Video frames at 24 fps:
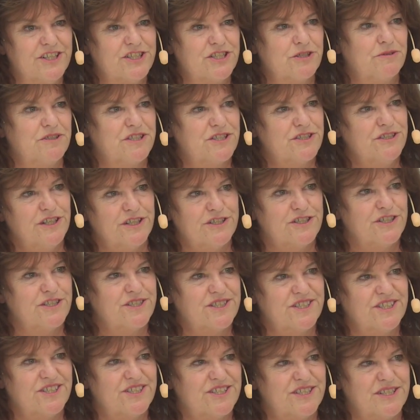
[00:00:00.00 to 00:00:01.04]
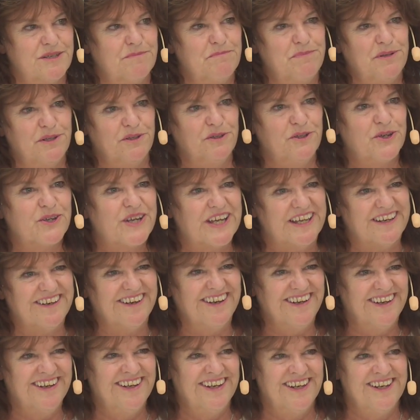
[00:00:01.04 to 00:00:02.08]
So it's not just a simple look at
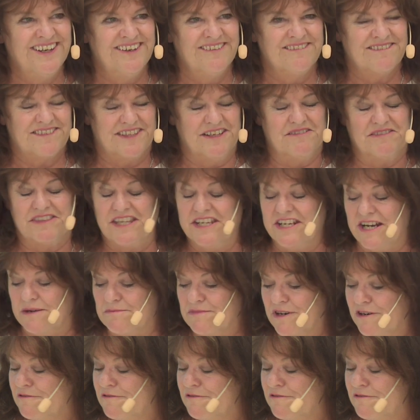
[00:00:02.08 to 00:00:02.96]
the number